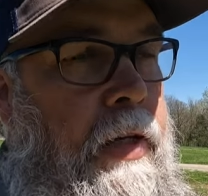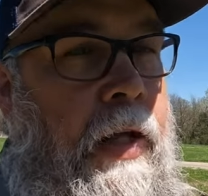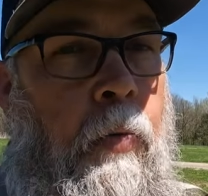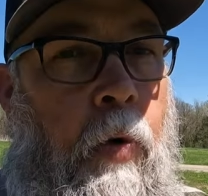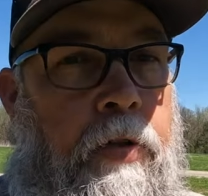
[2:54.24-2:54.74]

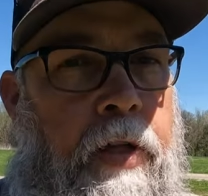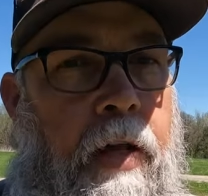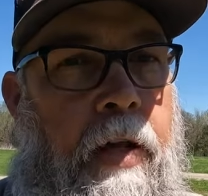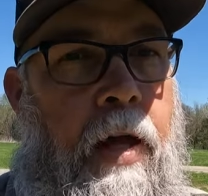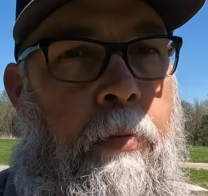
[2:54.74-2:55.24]
Get it worked
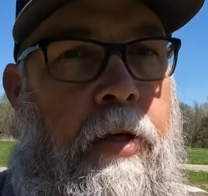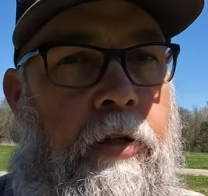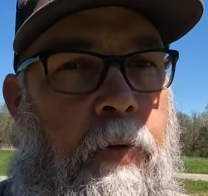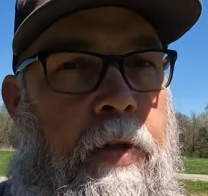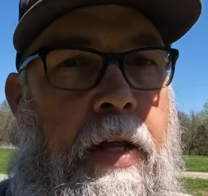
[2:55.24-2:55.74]
out now
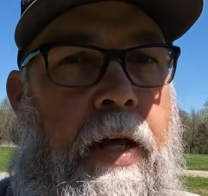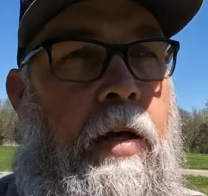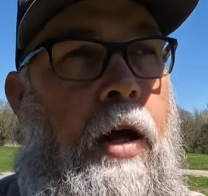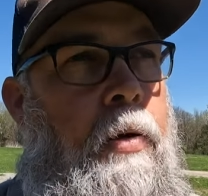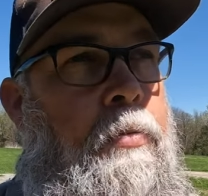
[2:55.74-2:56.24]
because when the day
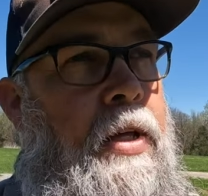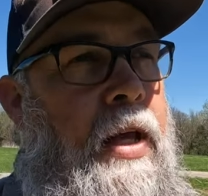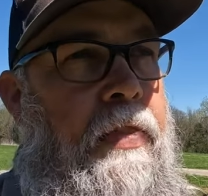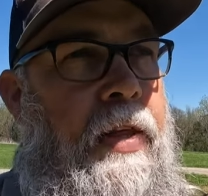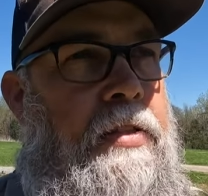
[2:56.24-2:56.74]
comes,
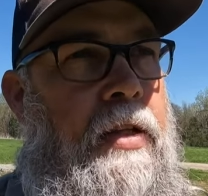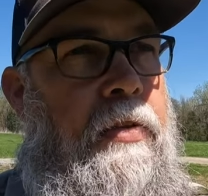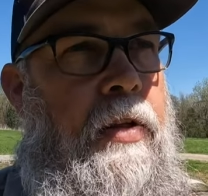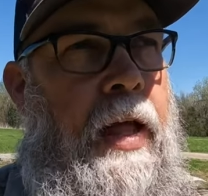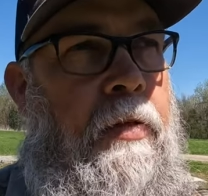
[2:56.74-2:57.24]
that's the,
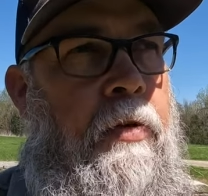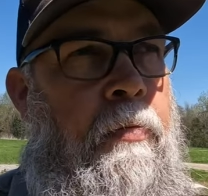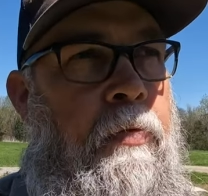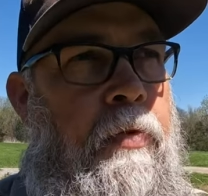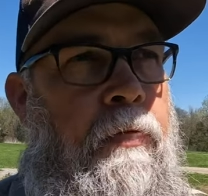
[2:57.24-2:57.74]
the,
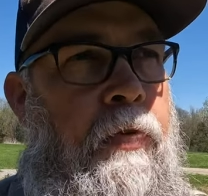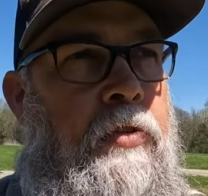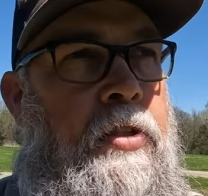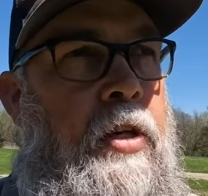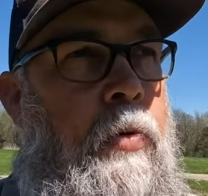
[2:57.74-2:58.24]
the
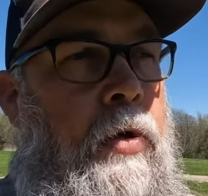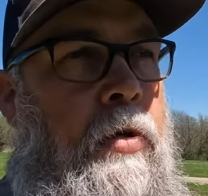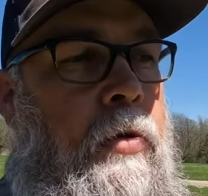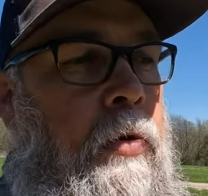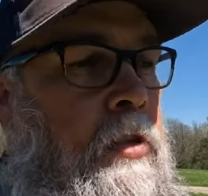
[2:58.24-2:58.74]
first thing you want
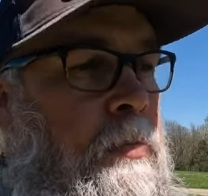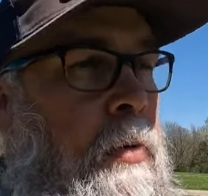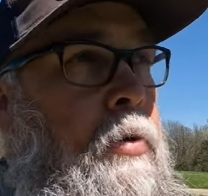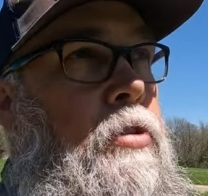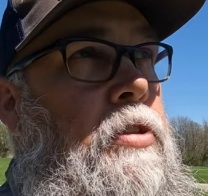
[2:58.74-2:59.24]
to do is
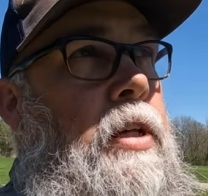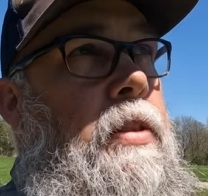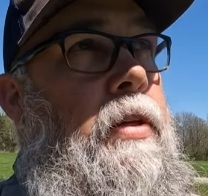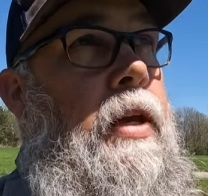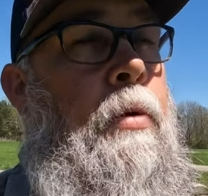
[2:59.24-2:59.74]
be able to just
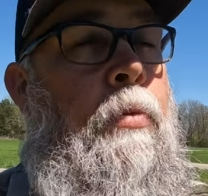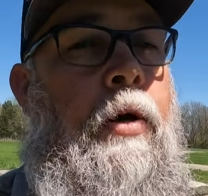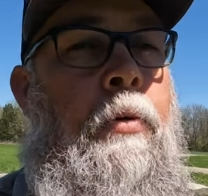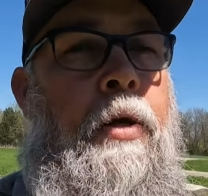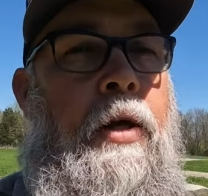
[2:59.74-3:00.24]
set the
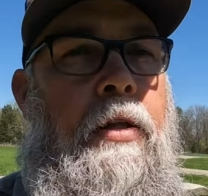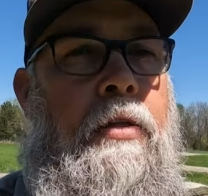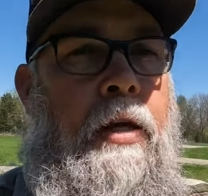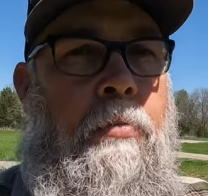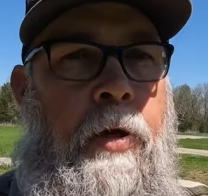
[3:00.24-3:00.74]
camera up
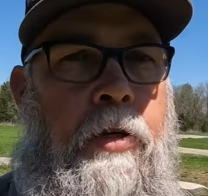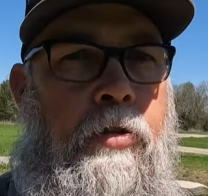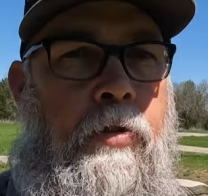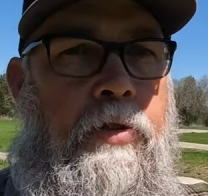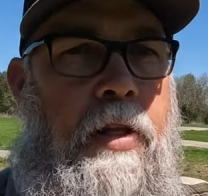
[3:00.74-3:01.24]
take
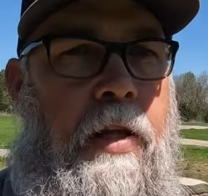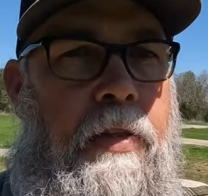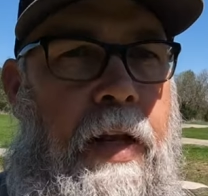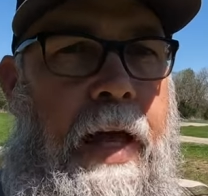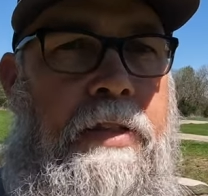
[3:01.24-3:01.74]
pictures.
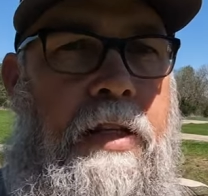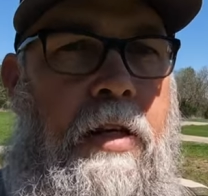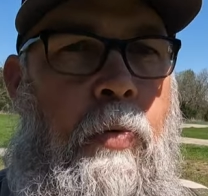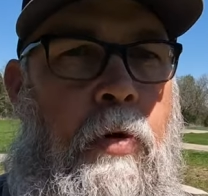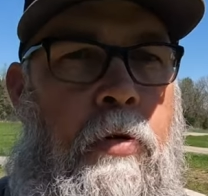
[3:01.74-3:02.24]
The last
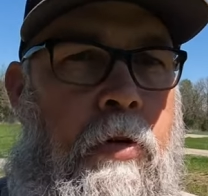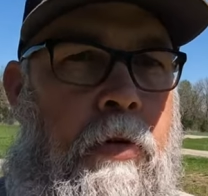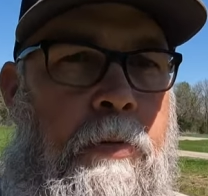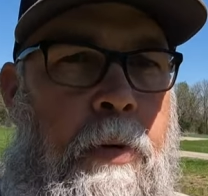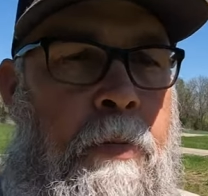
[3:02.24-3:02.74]
thing you want to
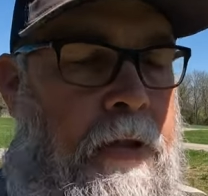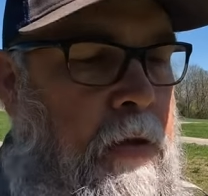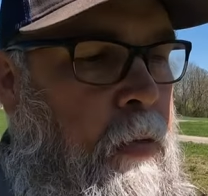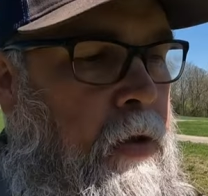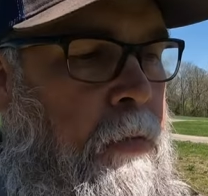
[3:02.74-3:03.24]
do is be
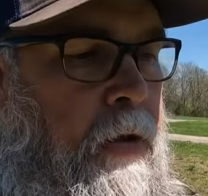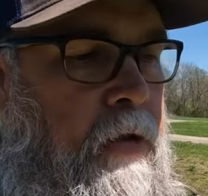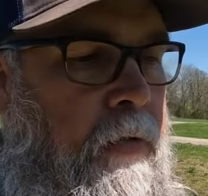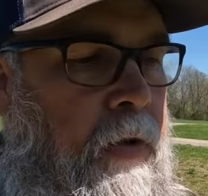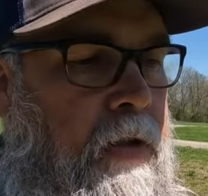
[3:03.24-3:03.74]
messing with a
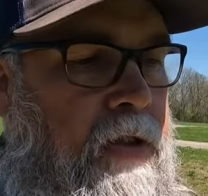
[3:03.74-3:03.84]
bunch of uh,